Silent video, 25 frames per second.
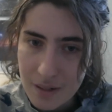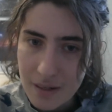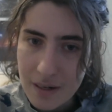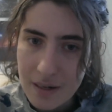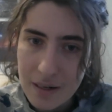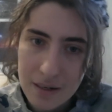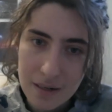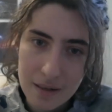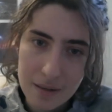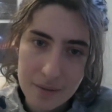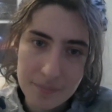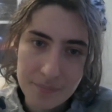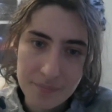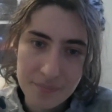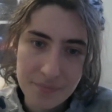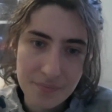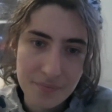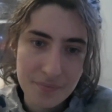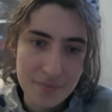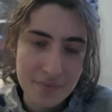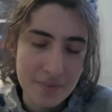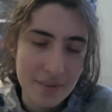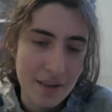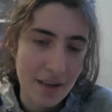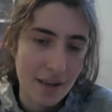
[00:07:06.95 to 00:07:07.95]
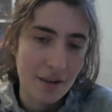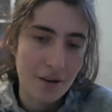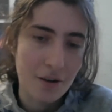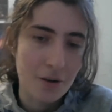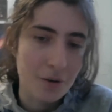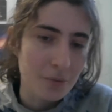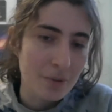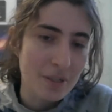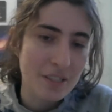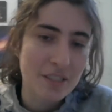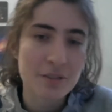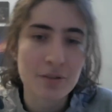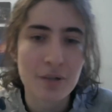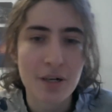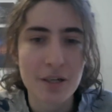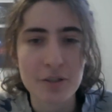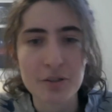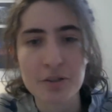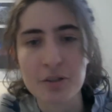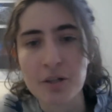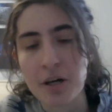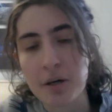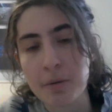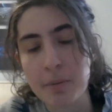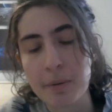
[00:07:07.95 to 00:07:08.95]
I always try
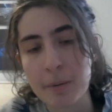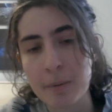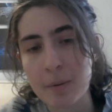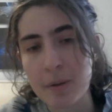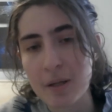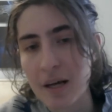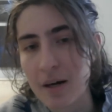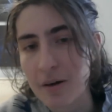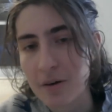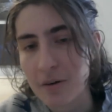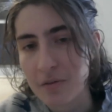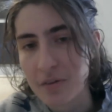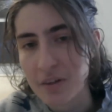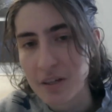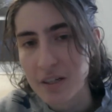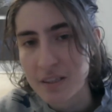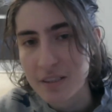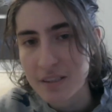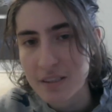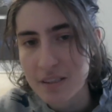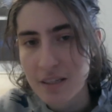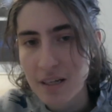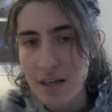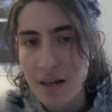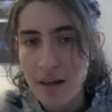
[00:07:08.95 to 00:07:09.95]
to talk people out of this